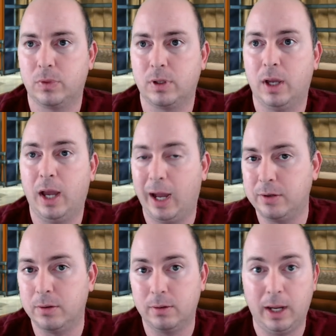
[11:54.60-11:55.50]

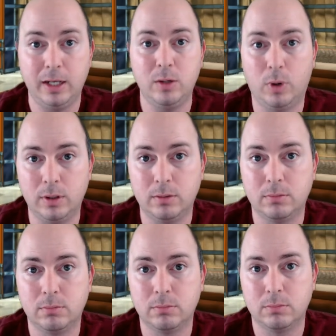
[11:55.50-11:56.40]
had anyone
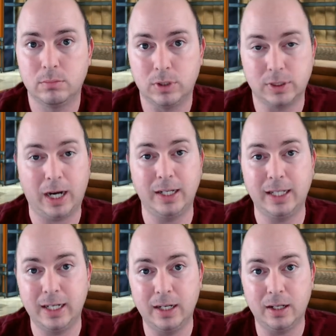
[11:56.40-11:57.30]
decided to
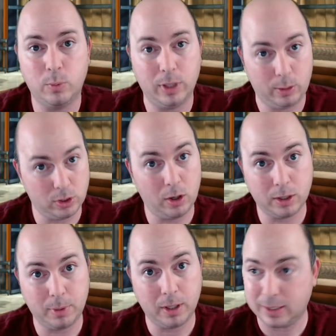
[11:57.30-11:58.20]
get in it when I was talking about it,